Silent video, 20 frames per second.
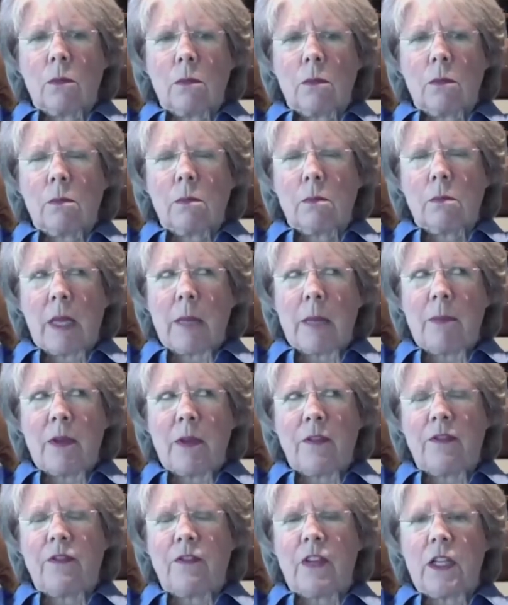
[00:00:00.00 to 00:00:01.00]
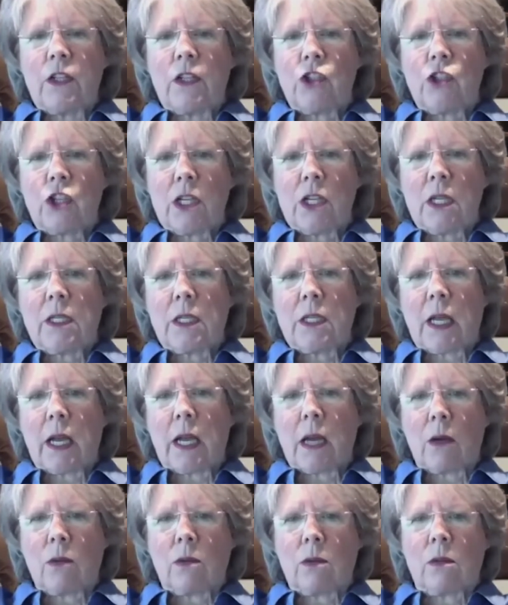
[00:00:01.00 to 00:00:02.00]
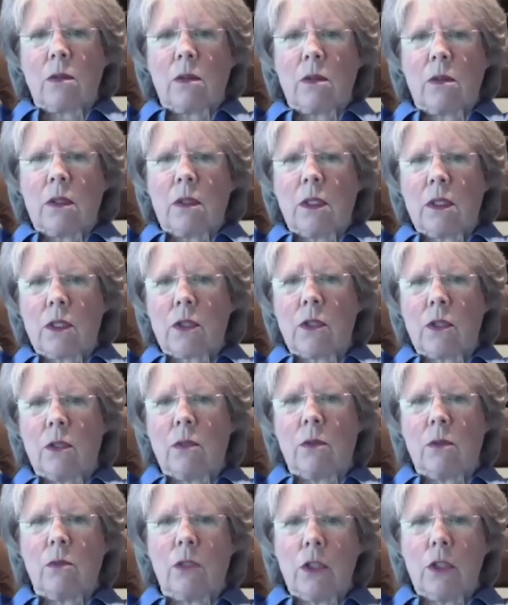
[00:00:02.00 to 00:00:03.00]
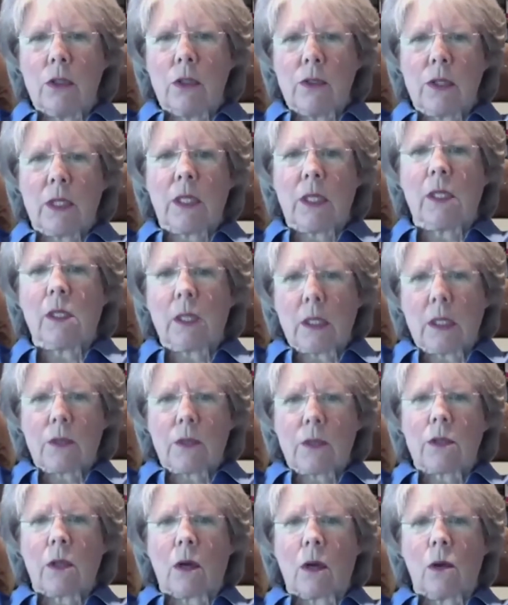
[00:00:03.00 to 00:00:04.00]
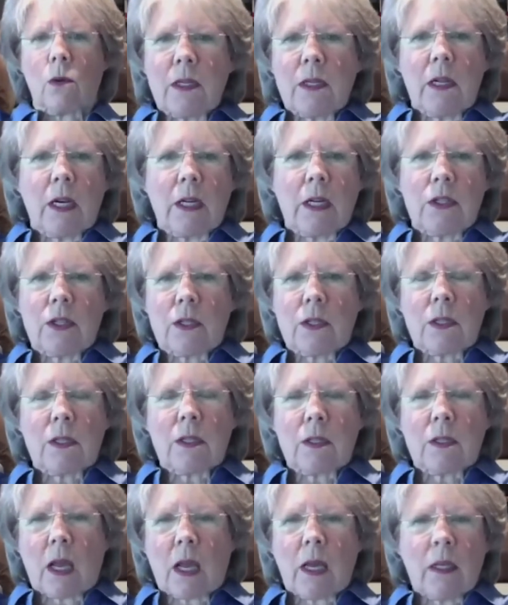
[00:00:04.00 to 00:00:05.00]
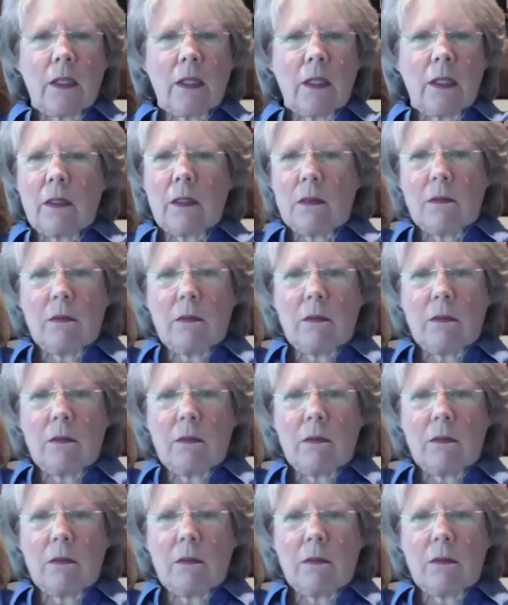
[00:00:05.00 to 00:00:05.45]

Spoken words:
maybe Fiji and down into New Zealand. So then I just decided,